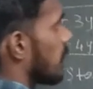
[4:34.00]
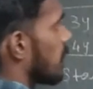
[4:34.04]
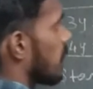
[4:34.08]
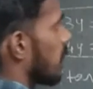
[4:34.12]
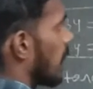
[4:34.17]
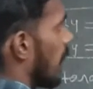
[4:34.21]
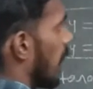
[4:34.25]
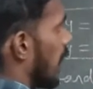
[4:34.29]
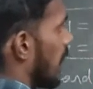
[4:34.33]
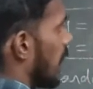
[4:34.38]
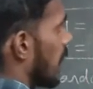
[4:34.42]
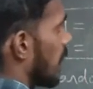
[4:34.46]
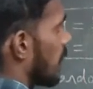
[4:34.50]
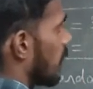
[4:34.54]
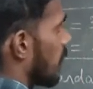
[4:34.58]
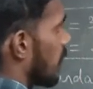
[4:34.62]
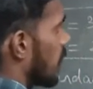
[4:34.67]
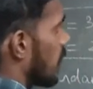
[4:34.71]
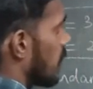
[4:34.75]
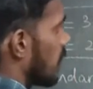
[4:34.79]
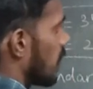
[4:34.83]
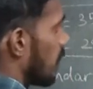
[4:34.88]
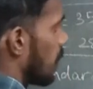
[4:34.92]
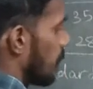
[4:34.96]
ending with
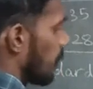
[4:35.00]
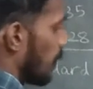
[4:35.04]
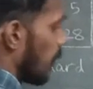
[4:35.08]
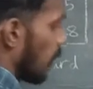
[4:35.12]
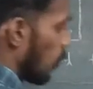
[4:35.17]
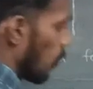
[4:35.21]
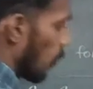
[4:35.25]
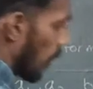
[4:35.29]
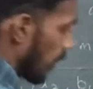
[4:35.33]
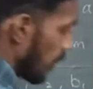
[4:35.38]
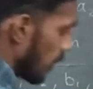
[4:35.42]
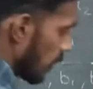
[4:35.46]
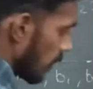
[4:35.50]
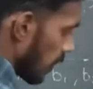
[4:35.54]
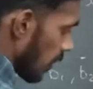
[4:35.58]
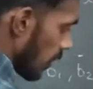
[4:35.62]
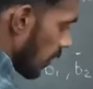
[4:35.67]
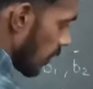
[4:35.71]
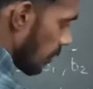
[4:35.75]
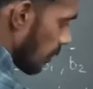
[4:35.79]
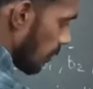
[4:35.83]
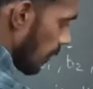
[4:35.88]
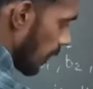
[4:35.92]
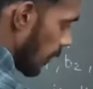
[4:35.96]
b1,
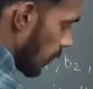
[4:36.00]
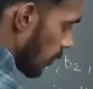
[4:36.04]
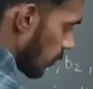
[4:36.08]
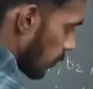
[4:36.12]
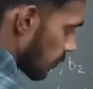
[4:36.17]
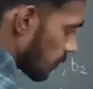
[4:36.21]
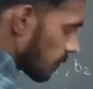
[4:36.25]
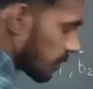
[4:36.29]
b2.